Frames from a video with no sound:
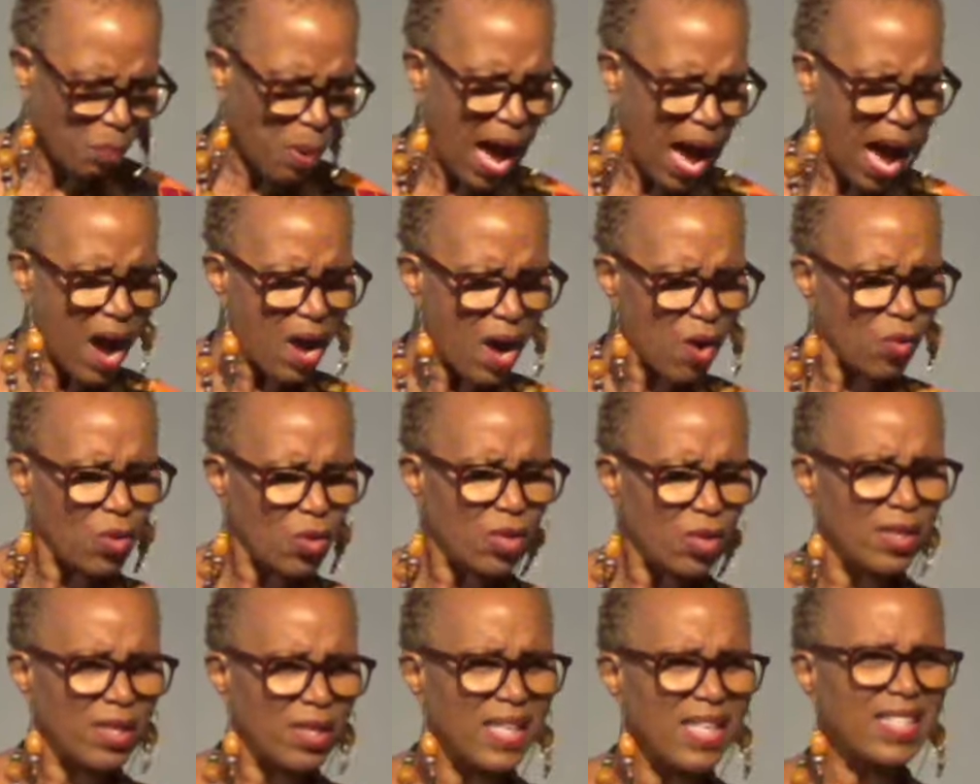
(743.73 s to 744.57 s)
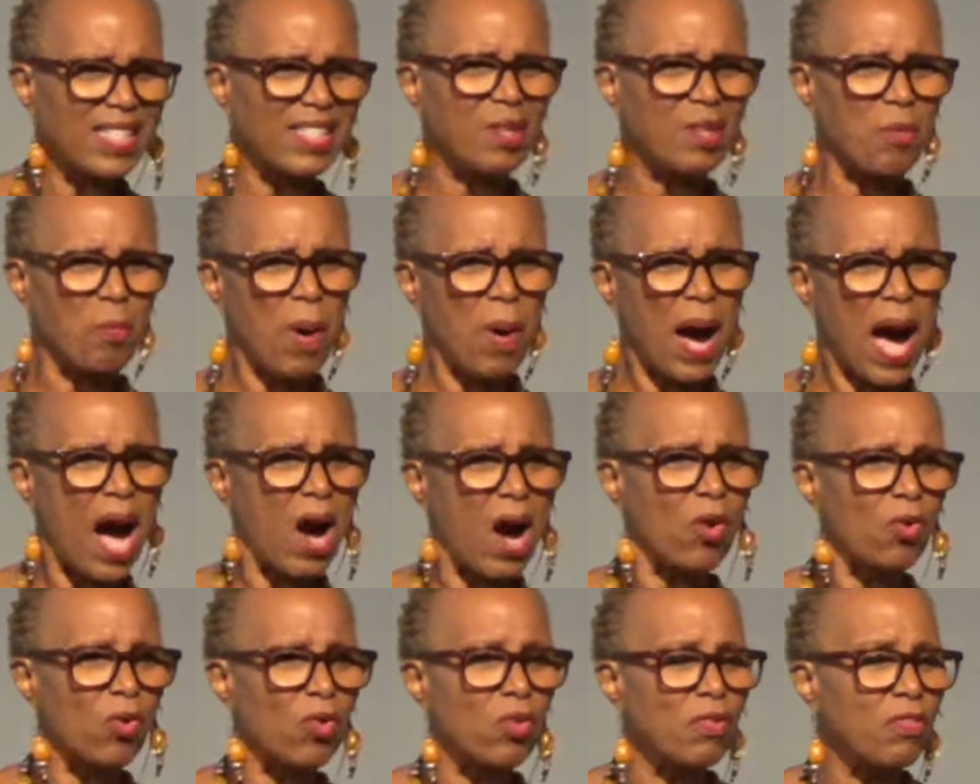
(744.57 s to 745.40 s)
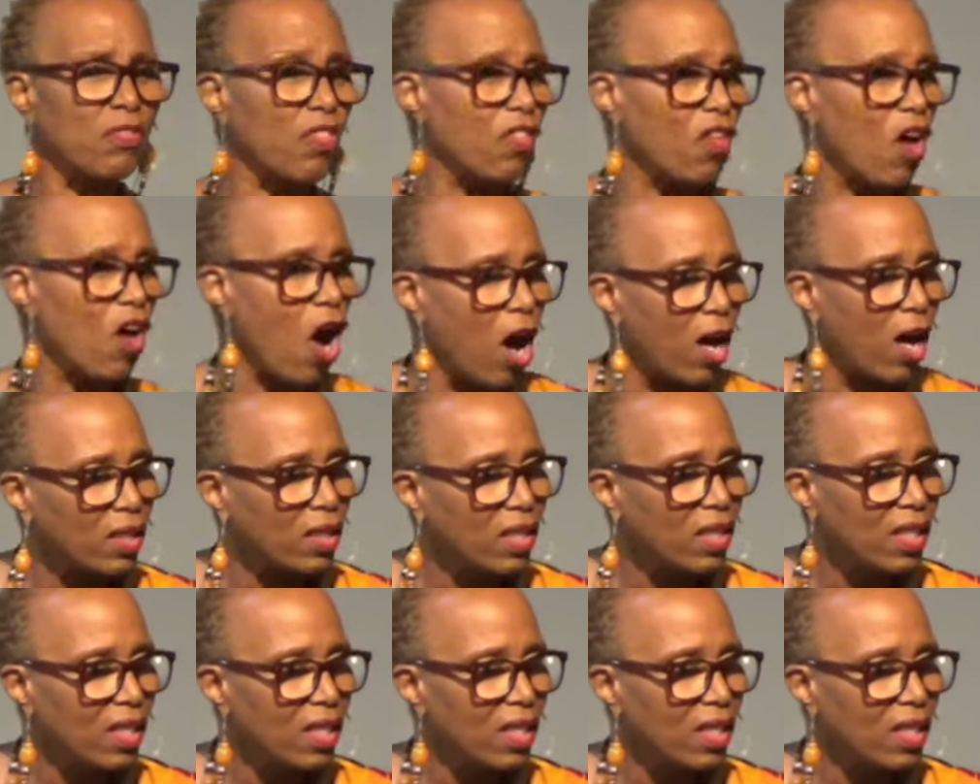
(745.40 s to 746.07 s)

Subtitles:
power is the power of thought.